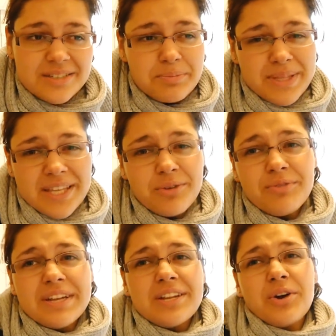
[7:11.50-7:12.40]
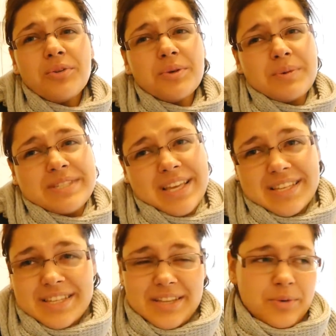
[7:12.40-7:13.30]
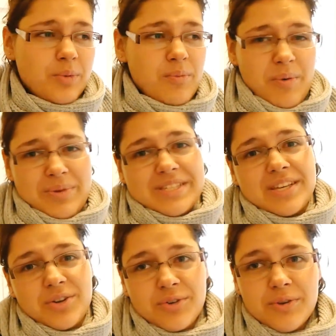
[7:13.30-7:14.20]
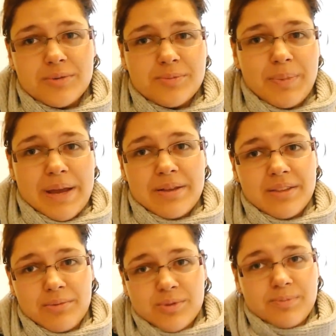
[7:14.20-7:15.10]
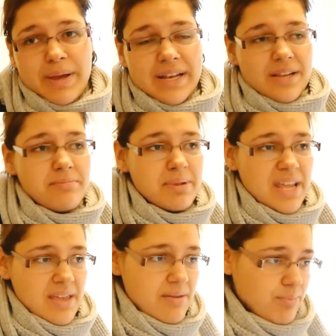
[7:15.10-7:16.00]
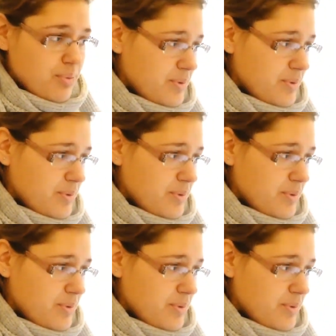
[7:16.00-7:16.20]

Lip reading: But they don't really know that we set when we set off. It was barely a blip.